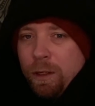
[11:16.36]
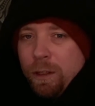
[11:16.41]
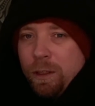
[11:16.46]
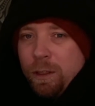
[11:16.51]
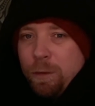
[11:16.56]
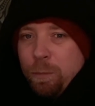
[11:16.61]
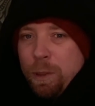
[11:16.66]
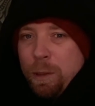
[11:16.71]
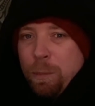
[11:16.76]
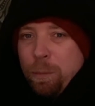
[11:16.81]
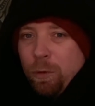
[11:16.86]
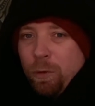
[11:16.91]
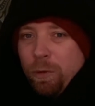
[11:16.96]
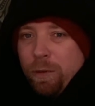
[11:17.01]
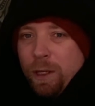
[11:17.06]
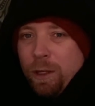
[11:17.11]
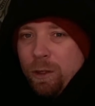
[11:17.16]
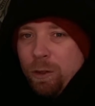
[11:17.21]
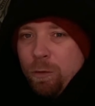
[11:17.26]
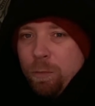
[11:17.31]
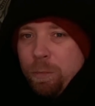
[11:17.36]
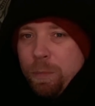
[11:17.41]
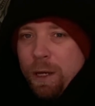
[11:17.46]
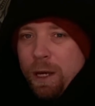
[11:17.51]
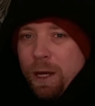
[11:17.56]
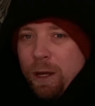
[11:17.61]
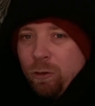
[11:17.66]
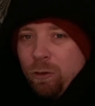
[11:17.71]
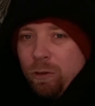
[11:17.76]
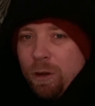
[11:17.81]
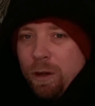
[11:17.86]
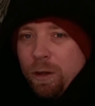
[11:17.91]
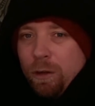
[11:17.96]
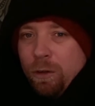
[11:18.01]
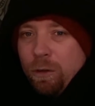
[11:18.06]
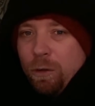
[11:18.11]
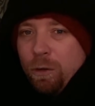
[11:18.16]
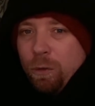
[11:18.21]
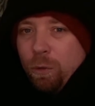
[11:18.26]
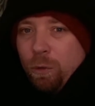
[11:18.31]
The people that you bash
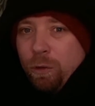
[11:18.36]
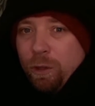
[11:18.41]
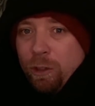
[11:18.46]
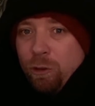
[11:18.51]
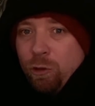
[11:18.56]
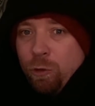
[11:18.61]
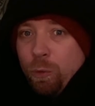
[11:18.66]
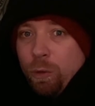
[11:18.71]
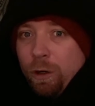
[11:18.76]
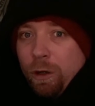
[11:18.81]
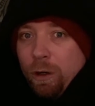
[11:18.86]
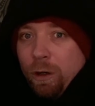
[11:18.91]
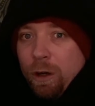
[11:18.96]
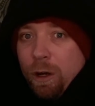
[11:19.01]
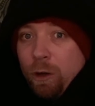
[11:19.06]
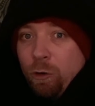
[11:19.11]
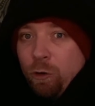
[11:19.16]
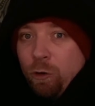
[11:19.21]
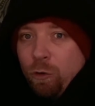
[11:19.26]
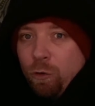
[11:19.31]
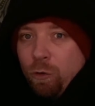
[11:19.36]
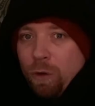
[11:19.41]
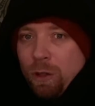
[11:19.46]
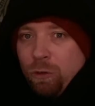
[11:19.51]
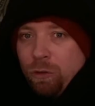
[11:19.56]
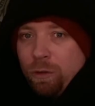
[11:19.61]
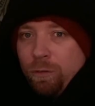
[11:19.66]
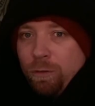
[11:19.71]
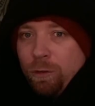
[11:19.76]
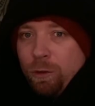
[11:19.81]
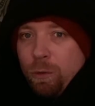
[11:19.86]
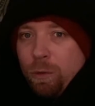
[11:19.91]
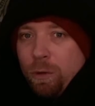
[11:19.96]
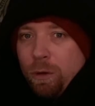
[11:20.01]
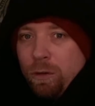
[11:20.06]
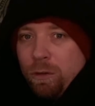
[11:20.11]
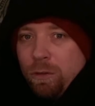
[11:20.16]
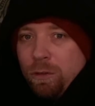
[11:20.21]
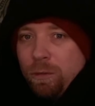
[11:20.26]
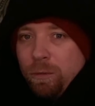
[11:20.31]
on or that you are aggressive
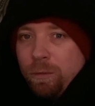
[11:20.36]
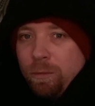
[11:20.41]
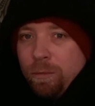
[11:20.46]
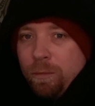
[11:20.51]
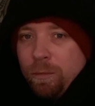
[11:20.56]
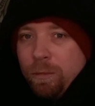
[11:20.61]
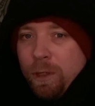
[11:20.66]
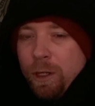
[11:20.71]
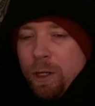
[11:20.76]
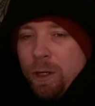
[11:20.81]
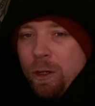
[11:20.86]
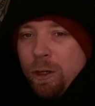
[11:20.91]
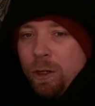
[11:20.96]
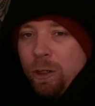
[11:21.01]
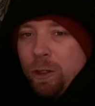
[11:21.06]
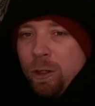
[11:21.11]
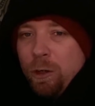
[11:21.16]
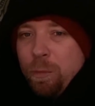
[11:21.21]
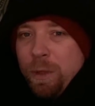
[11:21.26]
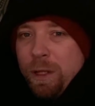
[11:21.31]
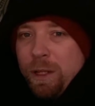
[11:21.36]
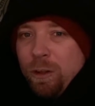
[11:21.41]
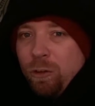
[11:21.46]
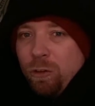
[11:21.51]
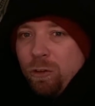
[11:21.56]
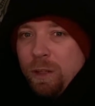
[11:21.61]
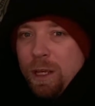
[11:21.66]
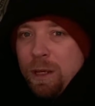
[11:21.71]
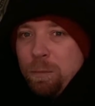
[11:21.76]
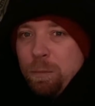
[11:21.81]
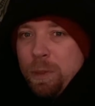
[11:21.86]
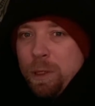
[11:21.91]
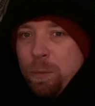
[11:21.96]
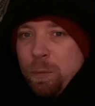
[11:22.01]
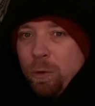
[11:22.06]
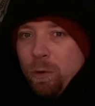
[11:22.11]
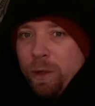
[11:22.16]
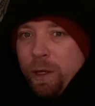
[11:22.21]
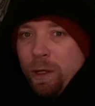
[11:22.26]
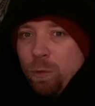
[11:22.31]
towards could be the same
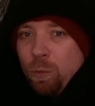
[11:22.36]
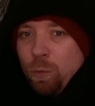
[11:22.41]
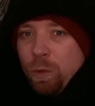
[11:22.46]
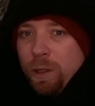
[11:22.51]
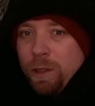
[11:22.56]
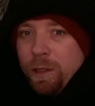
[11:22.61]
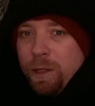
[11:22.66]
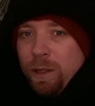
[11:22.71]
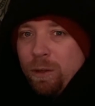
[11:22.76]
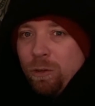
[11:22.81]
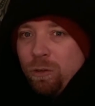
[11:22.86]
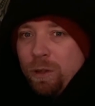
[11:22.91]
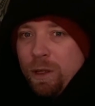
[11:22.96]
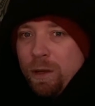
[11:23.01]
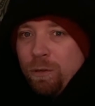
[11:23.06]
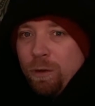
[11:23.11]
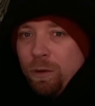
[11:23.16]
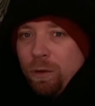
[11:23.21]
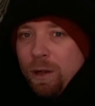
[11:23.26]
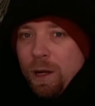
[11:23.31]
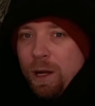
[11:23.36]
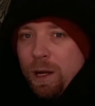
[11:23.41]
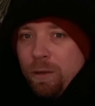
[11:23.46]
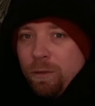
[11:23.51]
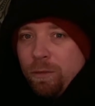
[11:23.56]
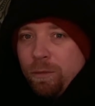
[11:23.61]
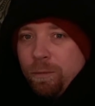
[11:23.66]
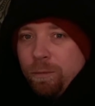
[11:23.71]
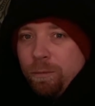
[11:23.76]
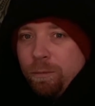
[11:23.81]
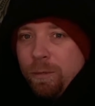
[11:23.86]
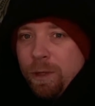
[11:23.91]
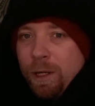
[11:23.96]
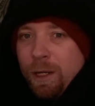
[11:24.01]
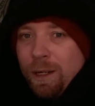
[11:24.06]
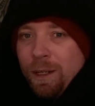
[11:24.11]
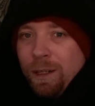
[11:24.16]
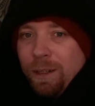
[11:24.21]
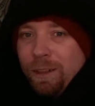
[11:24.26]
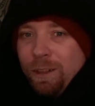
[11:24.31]
people that could one day save your
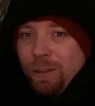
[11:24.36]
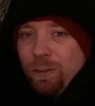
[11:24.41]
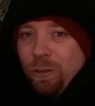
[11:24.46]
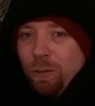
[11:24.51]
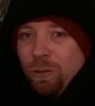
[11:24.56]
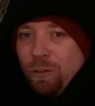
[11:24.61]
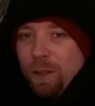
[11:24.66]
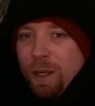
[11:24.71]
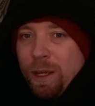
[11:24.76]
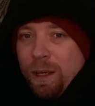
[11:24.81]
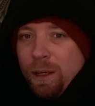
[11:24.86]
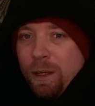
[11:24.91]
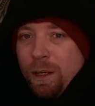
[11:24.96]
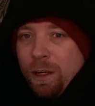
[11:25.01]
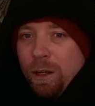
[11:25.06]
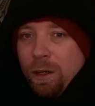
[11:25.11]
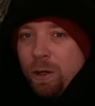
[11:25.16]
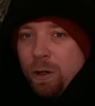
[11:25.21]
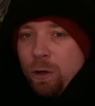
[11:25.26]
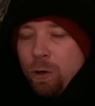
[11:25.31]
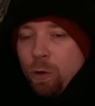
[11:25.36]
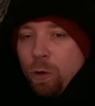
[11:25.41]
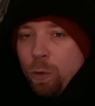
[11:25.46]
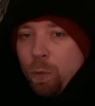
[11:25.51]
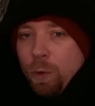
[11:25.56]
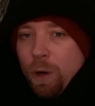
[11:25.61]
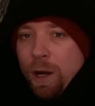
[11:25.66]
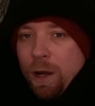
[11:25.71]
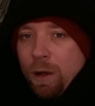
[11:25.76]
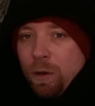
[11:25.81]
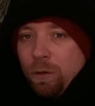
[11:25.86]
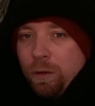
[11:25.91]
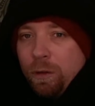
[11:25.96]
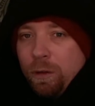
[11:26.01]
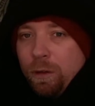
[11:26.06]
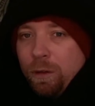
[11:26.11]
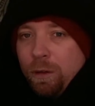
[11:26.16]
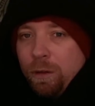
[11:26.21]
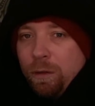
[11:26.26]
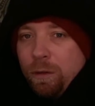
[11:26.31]
life. Let's just say you're
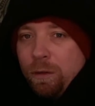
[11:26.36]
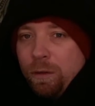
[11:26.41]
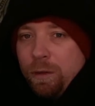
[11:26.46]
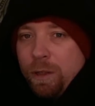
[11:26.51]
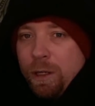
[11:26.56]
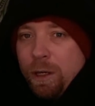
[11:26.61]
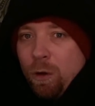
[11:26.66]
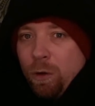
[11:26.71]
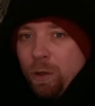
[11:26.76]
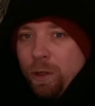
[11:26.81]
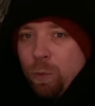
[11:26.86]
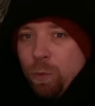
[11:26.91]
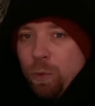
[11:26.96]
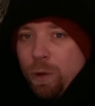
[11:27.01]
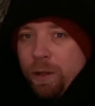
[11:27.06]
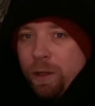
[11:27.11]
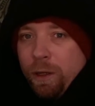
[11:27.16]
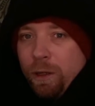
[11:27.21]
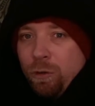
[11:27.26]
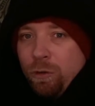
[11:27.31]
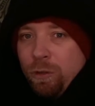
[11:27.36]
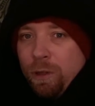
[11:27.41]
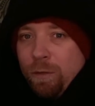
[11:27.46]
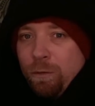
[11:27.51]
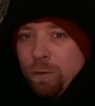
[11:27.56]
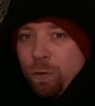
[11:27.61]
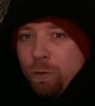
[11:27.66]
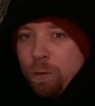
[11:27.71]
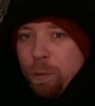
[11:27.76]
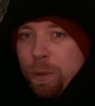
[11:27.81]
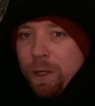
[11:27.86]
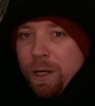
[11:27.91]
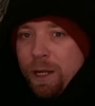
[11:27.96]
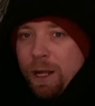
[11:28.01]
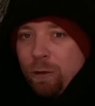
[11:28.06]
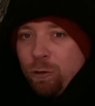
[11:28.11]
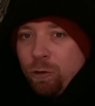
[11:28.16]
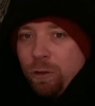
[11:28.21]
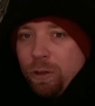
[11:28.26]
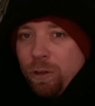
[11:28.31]
around the only one that could save you from a
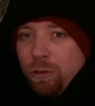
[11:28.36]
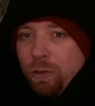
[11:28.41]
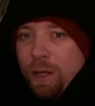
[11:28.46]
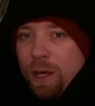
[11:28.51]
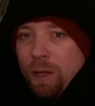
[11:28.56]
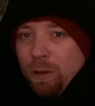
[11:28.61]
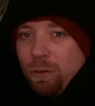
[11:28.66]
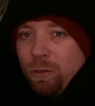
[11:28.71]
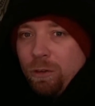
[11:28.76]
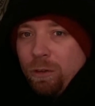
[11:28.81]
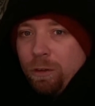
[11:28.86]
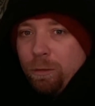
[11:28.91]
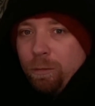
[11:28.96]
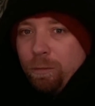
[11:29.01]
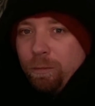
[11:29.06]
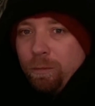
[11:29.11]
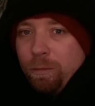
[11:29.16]
natural disaster.